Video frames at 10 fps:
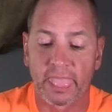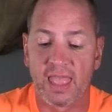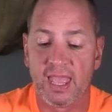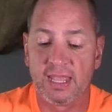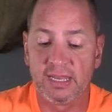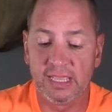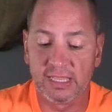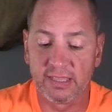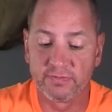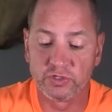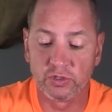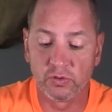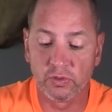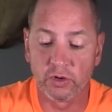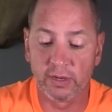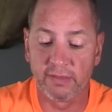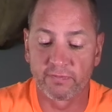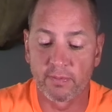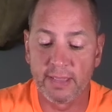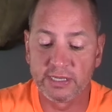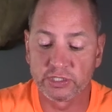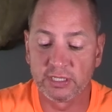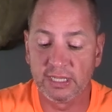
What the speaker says: and it gives you your information.